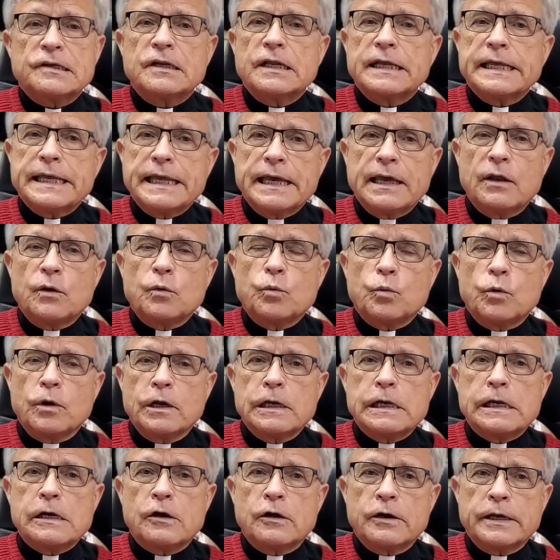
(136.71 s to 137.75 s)
And again,
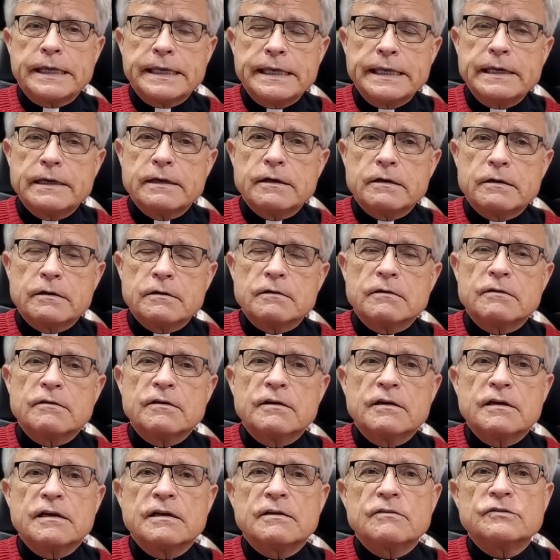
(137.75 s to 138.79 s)
we are
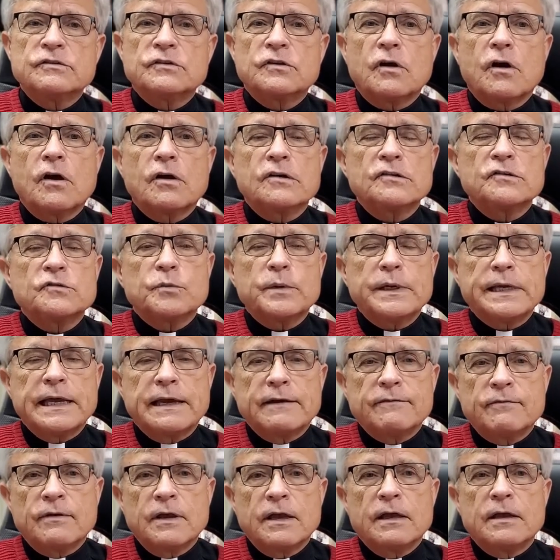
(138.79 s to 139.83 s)
here as long as we
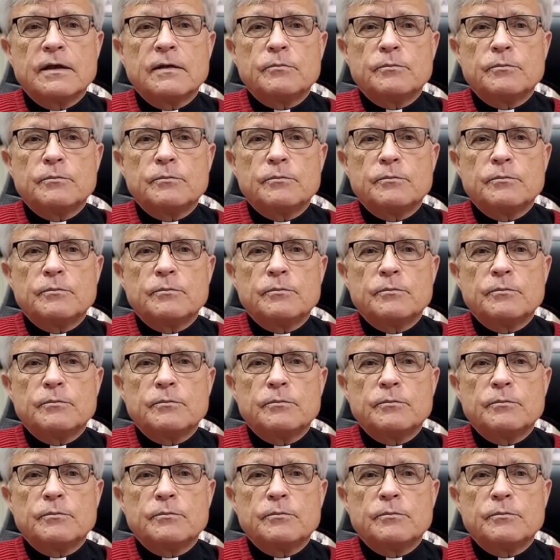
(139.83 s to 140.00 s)
have